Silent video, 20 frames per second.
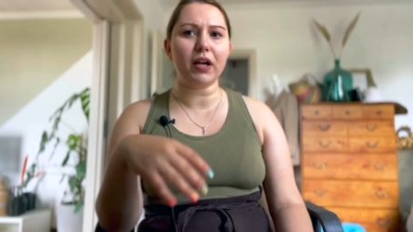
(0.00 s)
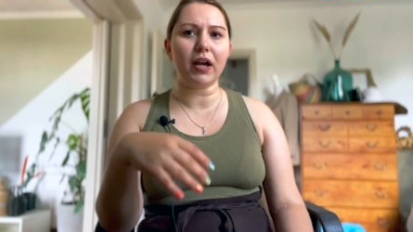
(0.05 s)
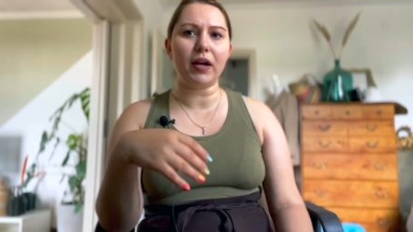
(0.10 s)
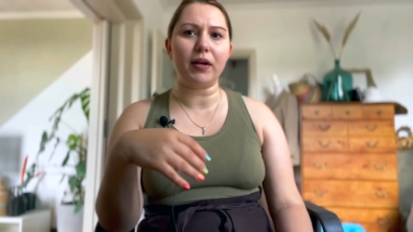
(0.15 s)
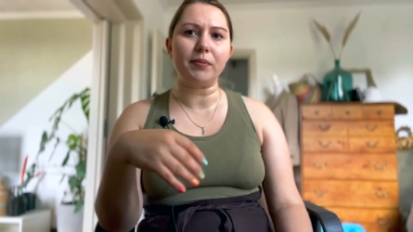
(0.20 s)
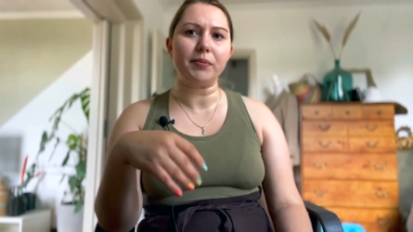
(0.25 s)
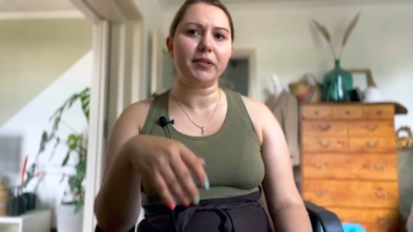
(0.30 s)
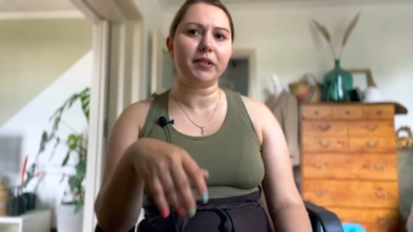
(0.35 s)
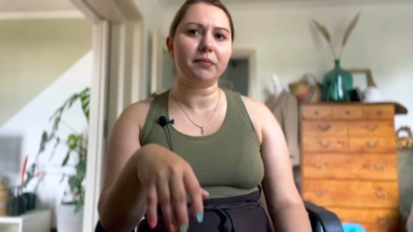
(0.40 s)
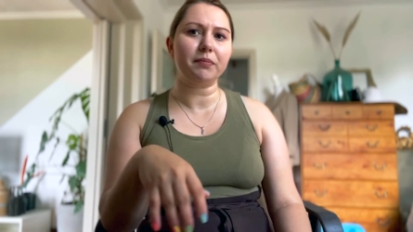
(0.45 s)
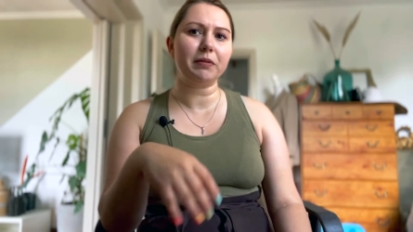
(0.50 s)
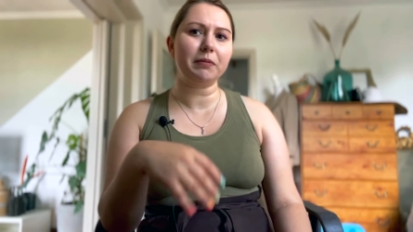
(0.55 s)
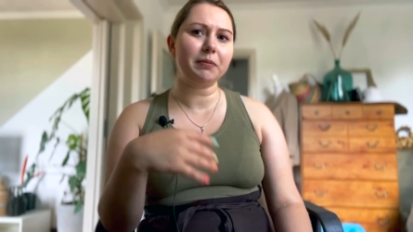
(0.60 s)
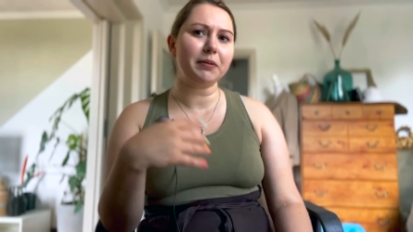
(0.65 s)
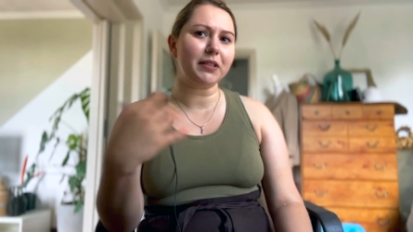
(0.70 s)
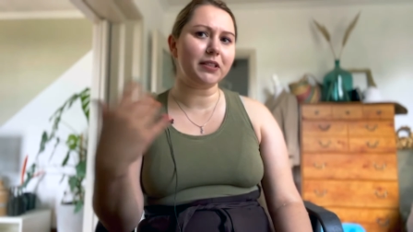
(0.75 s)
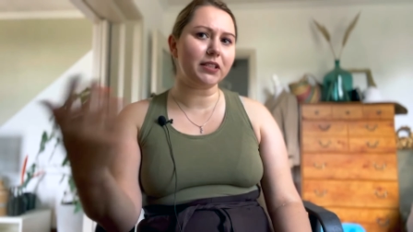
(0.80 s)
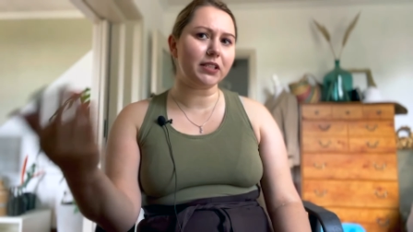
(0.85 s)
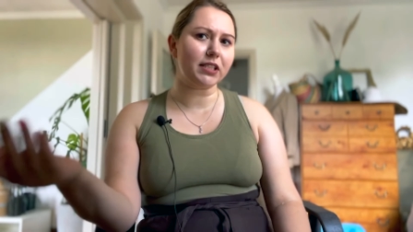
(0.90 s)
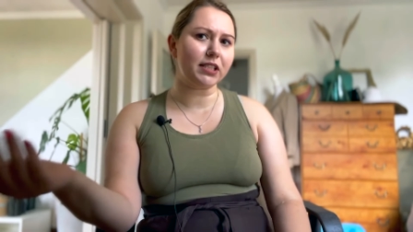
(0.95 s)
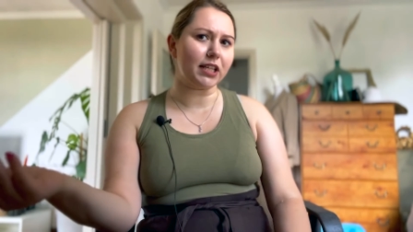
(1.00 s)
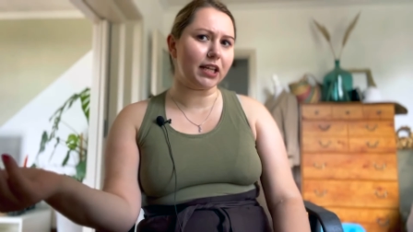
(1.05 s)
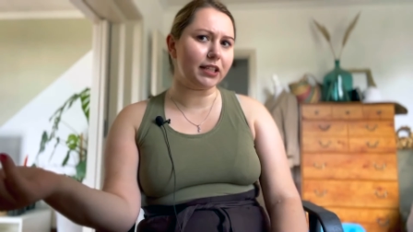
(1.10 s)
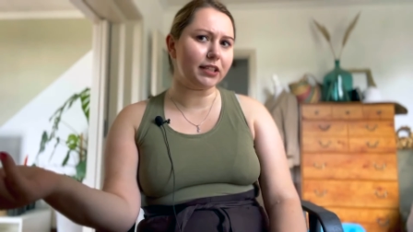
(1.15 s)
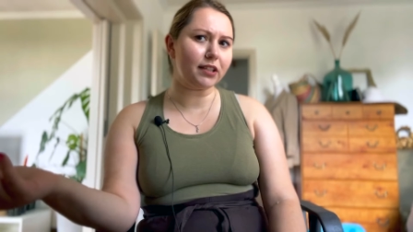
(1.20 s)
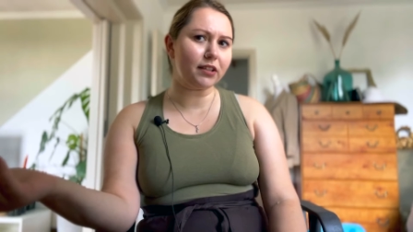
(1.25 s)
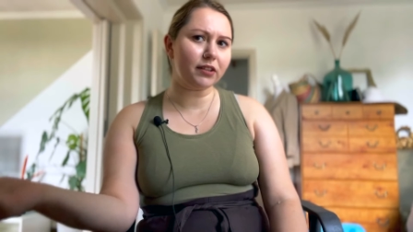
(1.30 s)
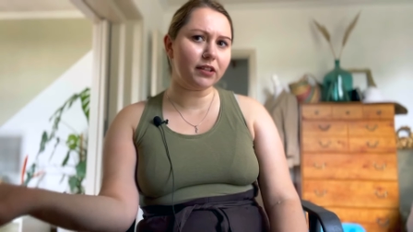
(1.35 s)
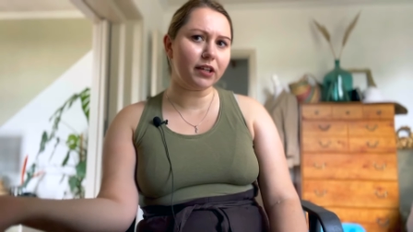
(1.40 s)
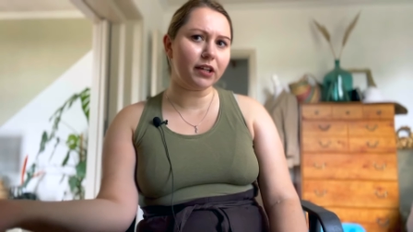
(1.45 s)
help some people
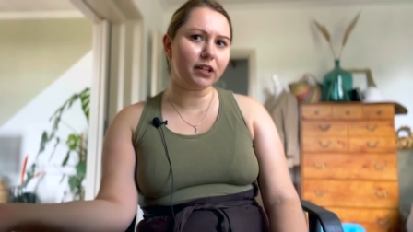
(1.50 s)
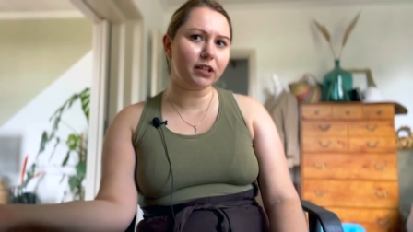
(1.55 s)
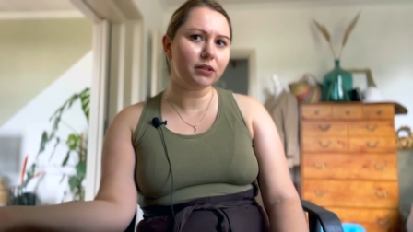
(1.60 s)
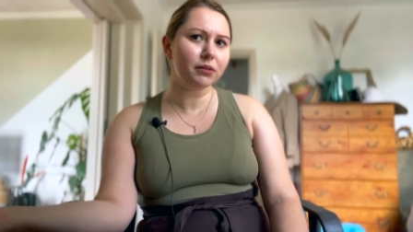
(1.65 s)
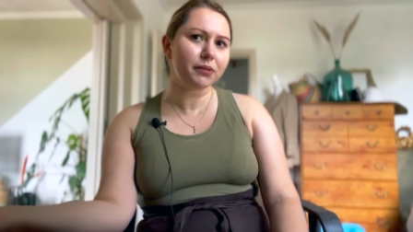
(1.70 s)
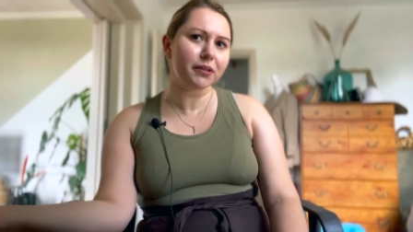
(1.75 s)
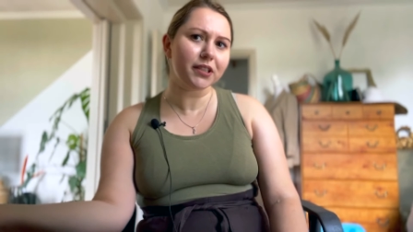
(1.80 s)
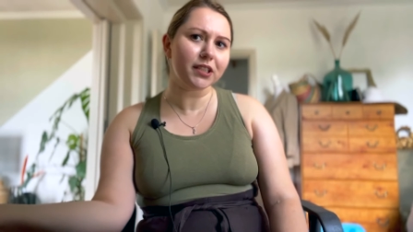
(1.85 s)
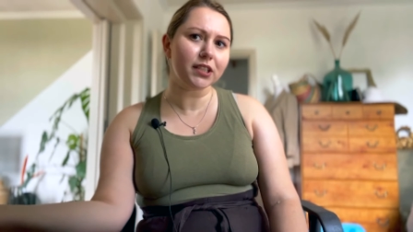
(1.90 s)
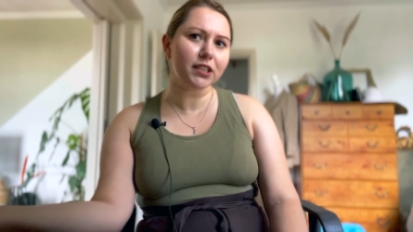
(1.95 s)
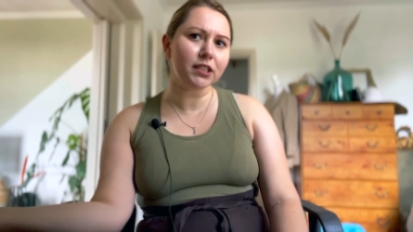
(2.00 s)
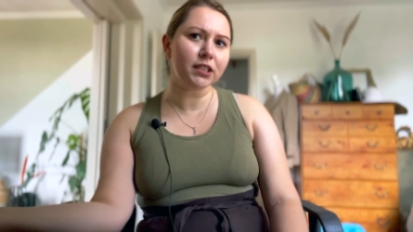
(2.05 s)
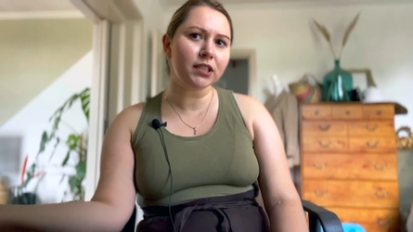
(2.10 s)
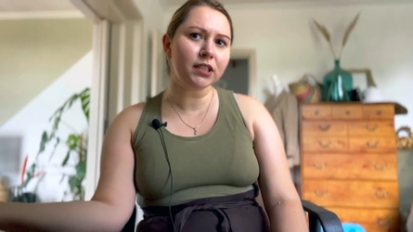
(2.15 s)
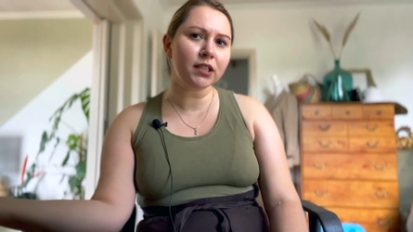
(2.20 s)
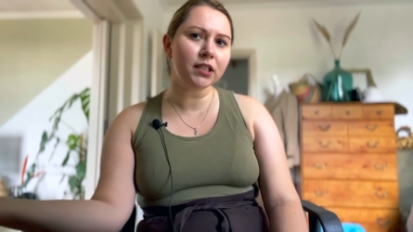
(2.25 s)
understand that they're queer.